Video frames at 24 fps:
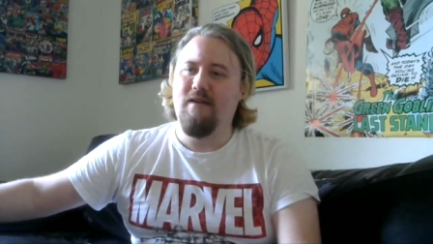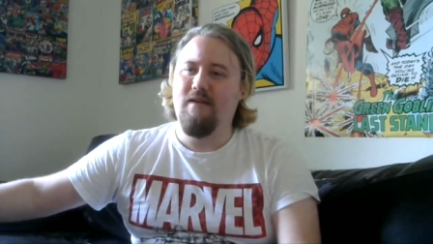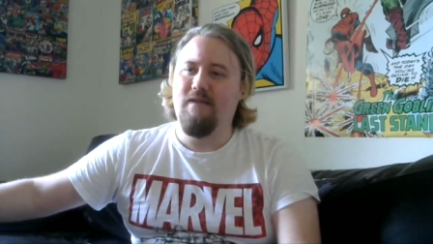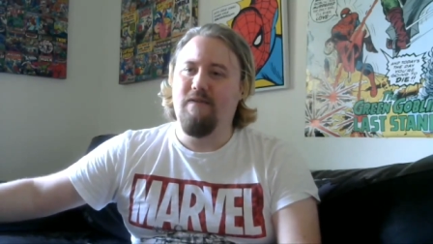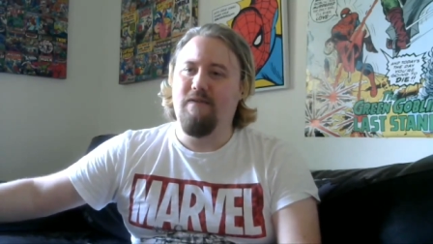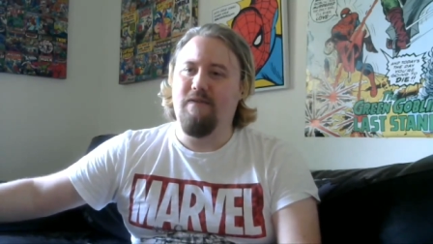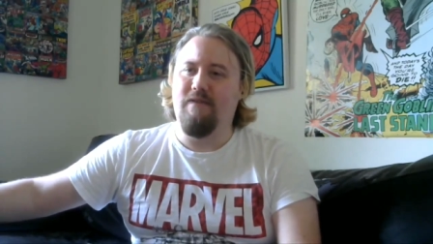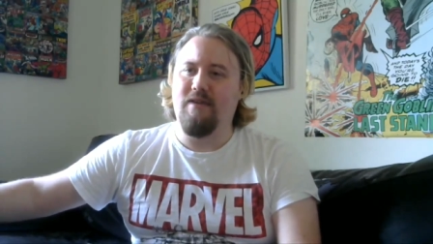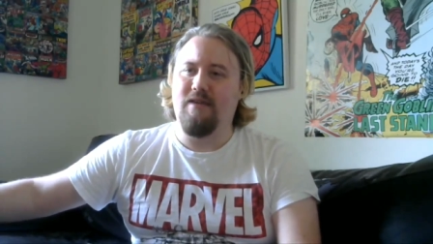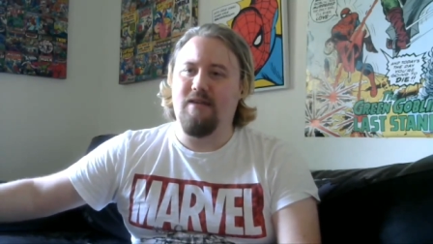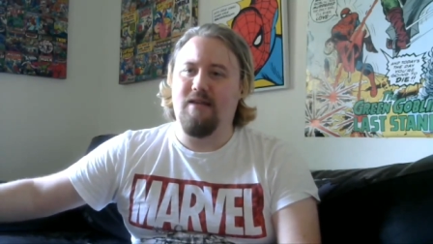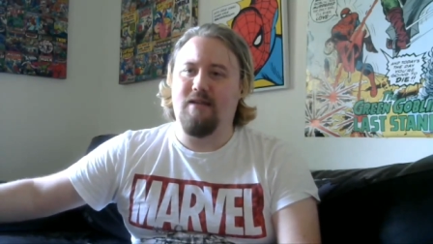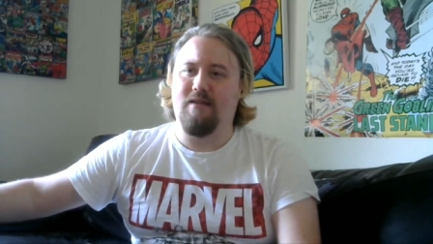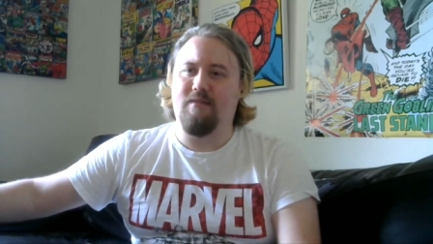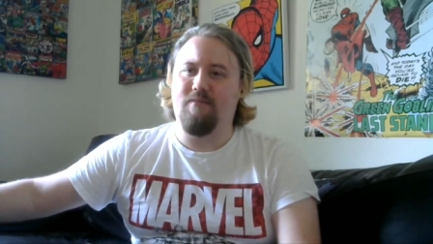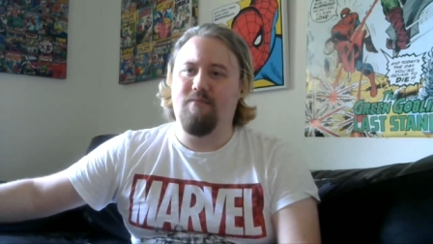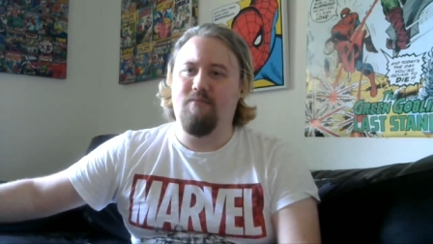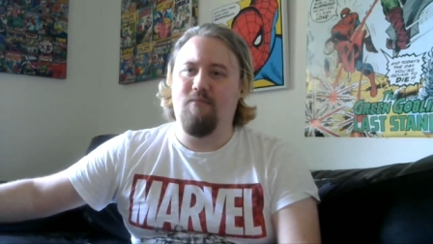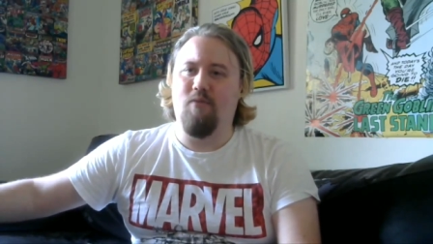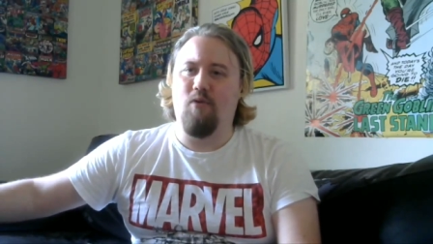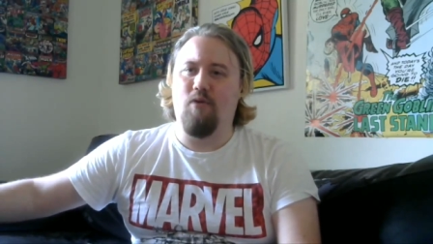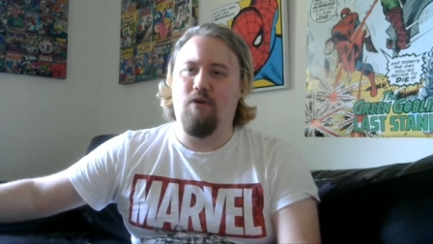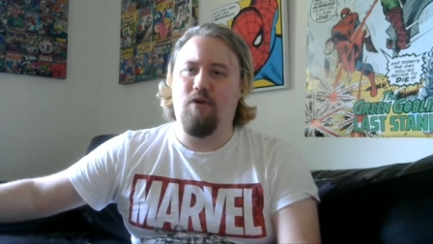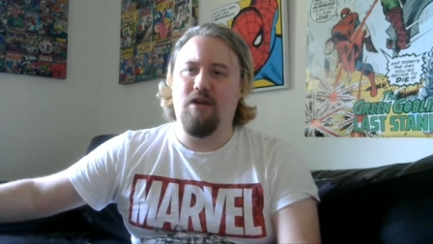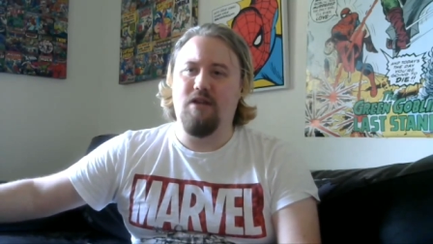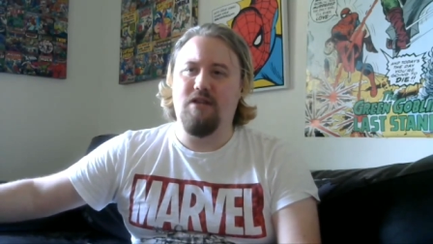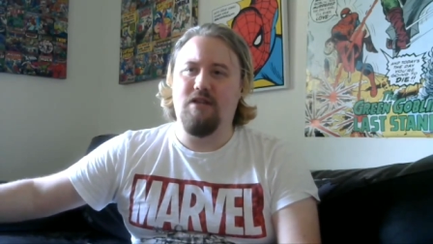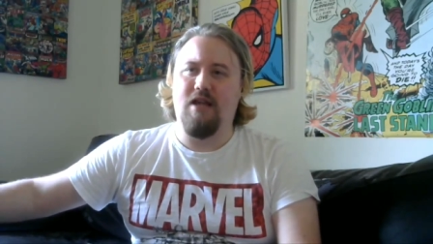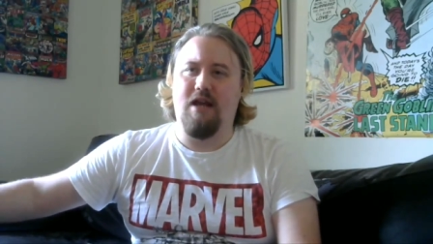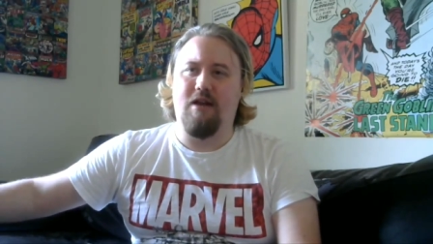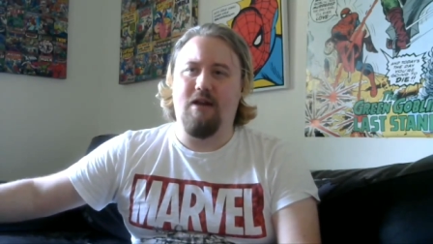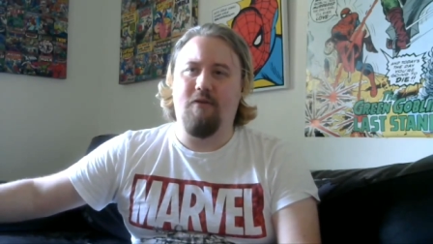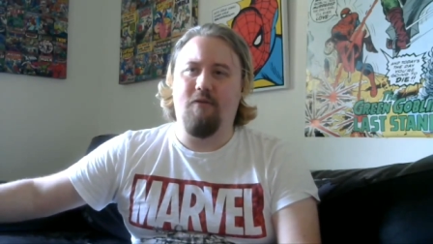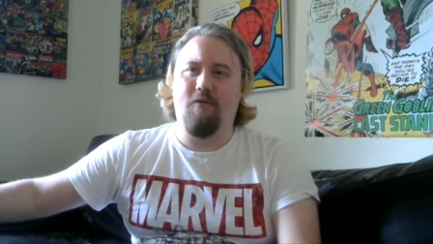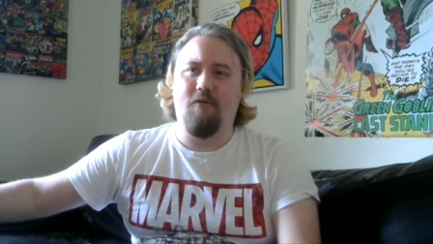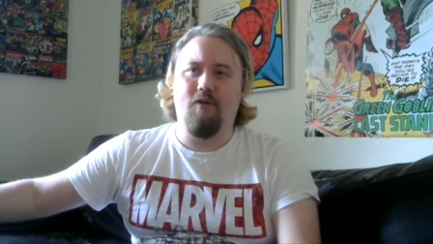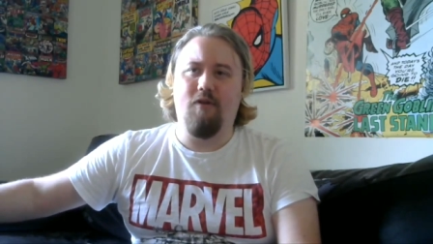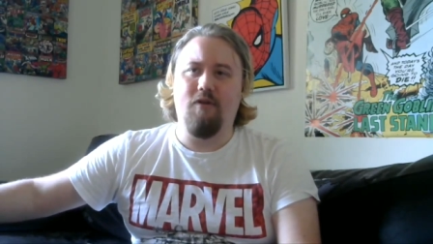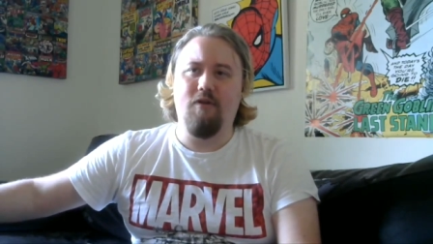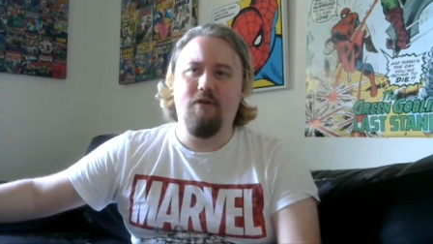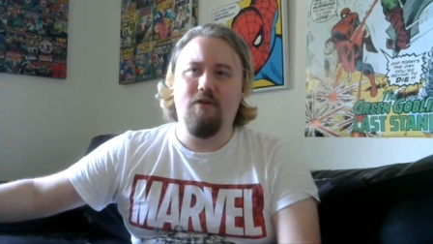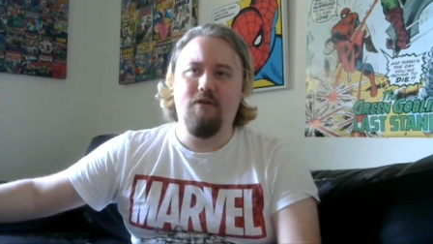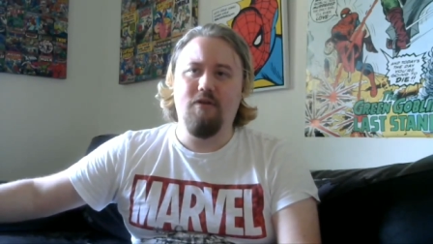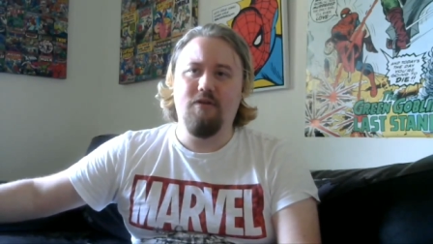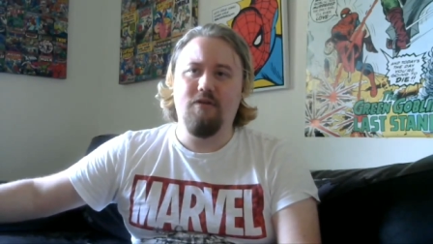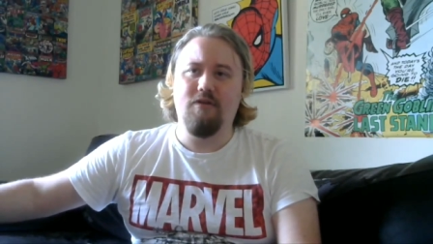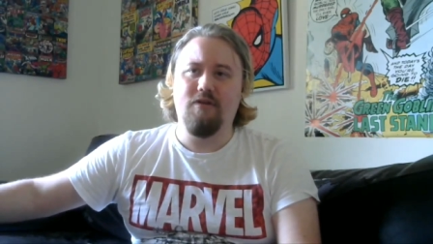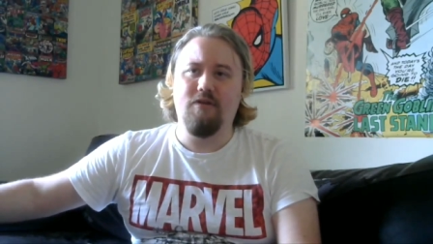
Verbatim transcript: Feels like more the general